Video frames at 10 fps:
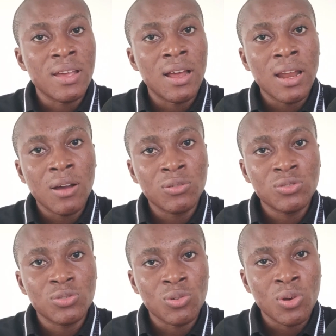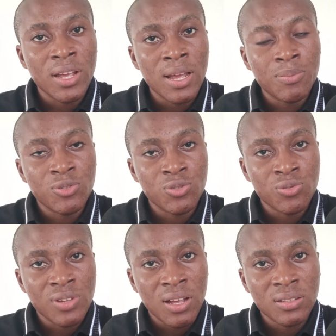It allows or it helps
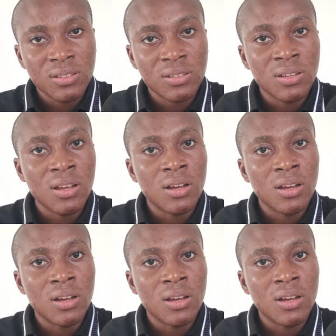users,